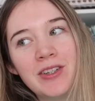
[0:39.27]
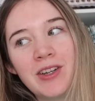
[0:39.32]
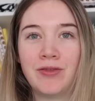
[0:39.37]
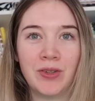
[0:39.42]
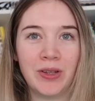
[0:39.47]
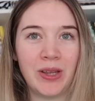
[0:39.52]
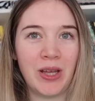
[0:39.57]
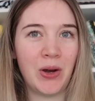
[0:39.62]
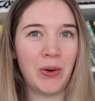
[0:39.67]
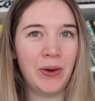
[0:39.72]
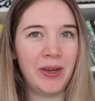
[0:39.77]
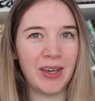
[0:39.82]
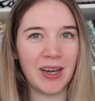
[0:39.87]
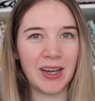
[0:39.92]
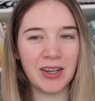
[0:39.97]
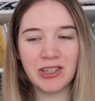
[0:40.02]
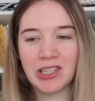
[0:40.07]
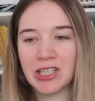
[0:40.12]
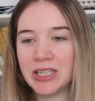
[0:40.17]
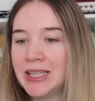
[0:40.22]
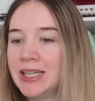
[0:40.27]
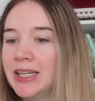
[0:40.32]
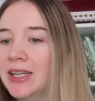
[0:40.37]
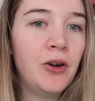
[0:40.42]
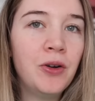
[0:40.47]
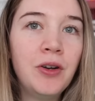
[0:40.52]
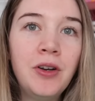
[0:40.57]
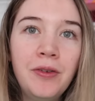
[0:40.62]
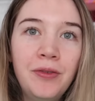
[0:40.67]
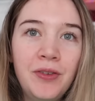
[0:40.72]
It's really quick actually. I
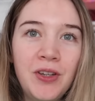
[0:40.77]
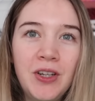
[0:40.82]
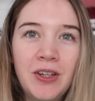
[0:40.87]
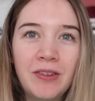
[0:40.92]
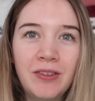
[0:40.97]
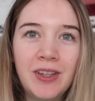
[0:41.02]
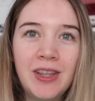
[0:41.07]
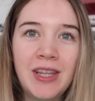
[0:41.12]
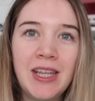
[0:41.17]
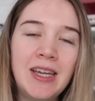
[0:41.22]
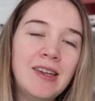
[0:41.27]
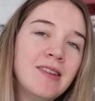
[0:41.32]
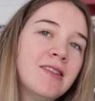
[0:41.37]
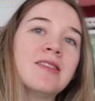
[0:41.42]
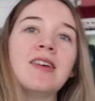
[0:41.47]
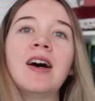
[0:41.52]
ordered a few different things.